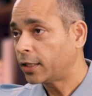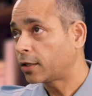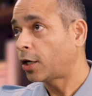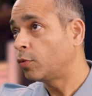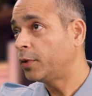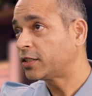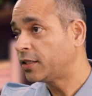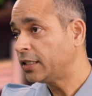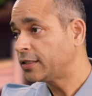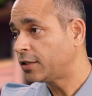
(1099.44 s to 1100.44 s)
cloud makes
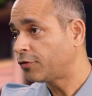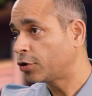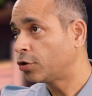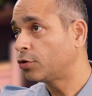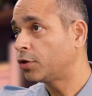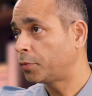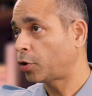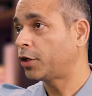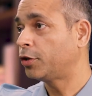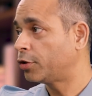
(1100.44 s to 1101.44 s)
it easy for you to
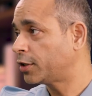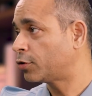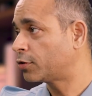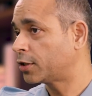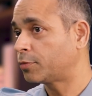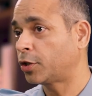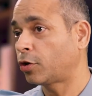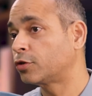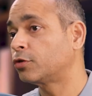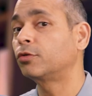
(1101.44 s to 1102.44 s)
deploy new resources, but
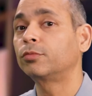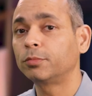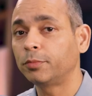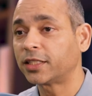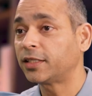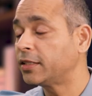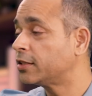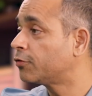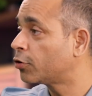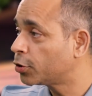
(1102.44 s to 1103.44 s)
also makes it
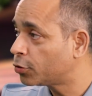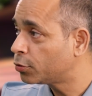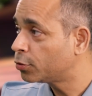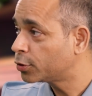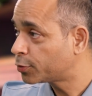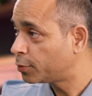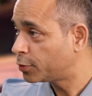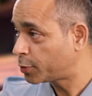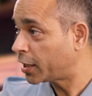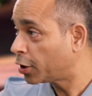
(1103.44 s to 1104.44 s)
easy for you to
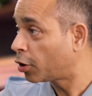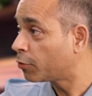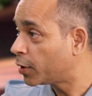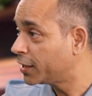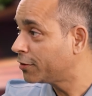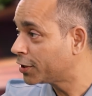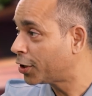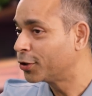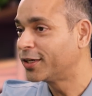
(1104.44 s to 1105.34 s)
spend a lot of money without